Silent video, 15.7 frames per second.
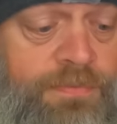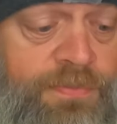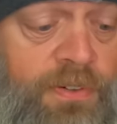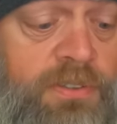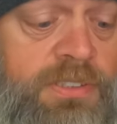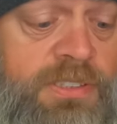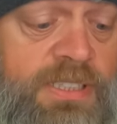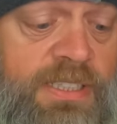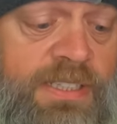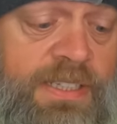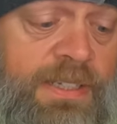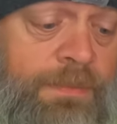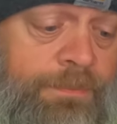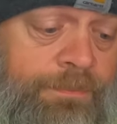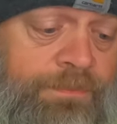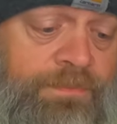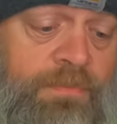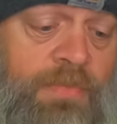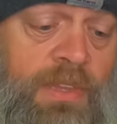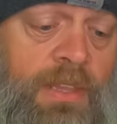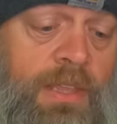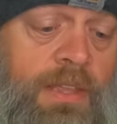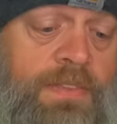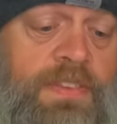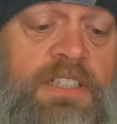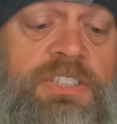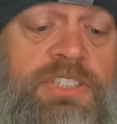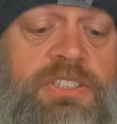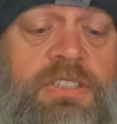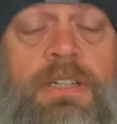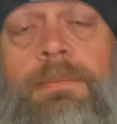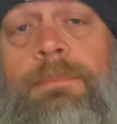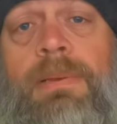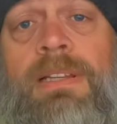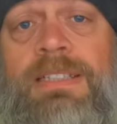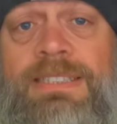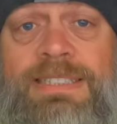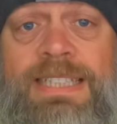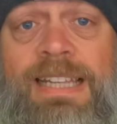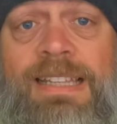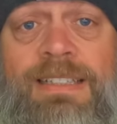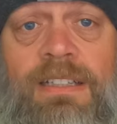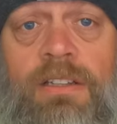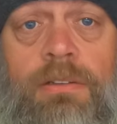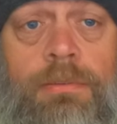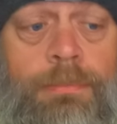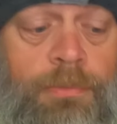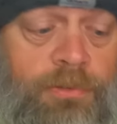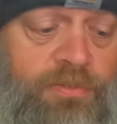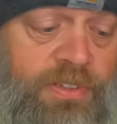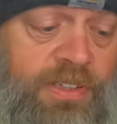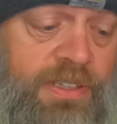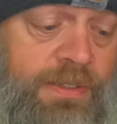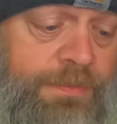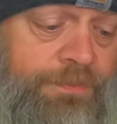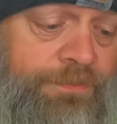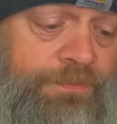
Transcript: firstly, this should have been a standalone movie.